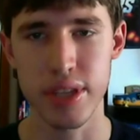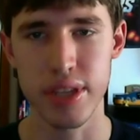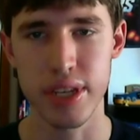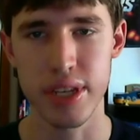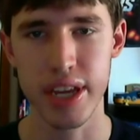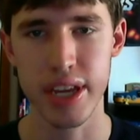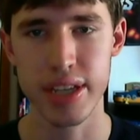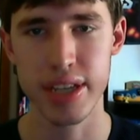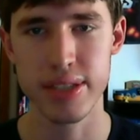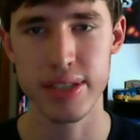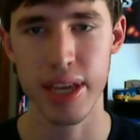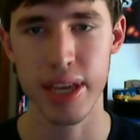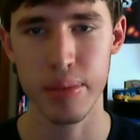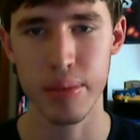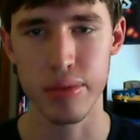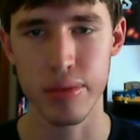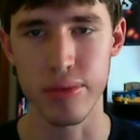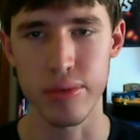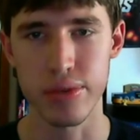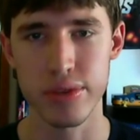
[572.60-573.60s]
the next day
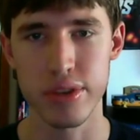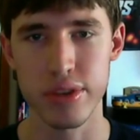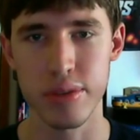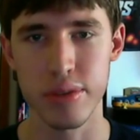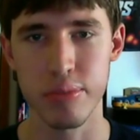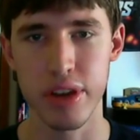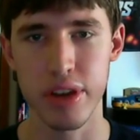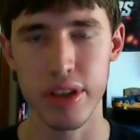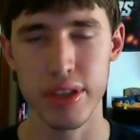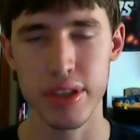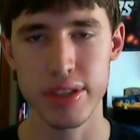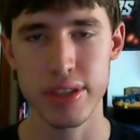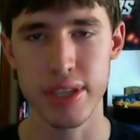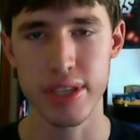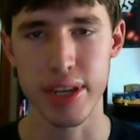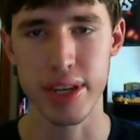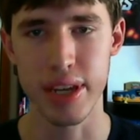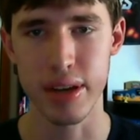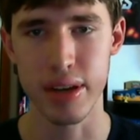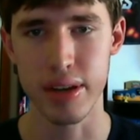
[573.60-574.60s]
with the Russo brothers,
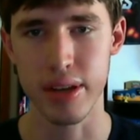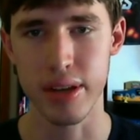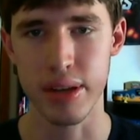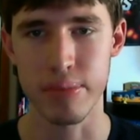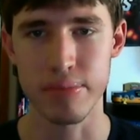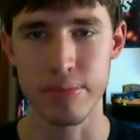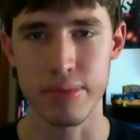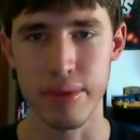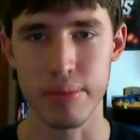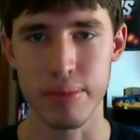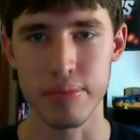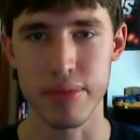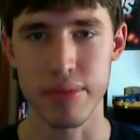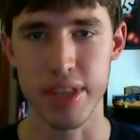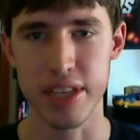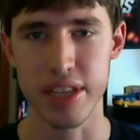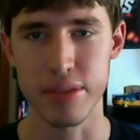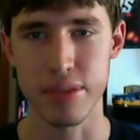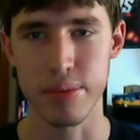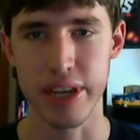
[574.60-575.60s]
and now
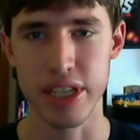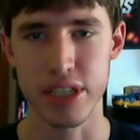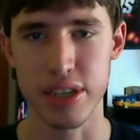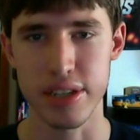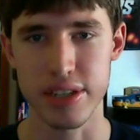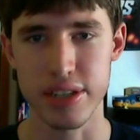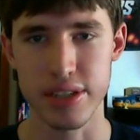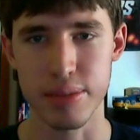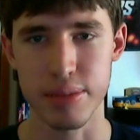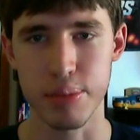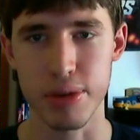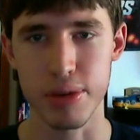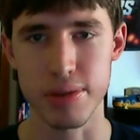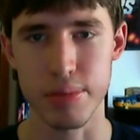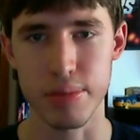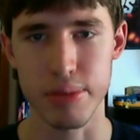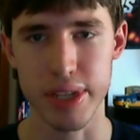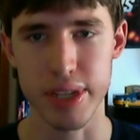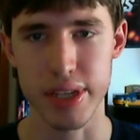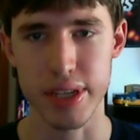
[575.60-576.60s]
that's why I changed it to
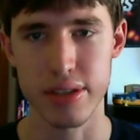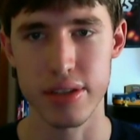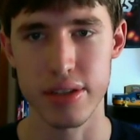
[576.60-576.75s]
possibly.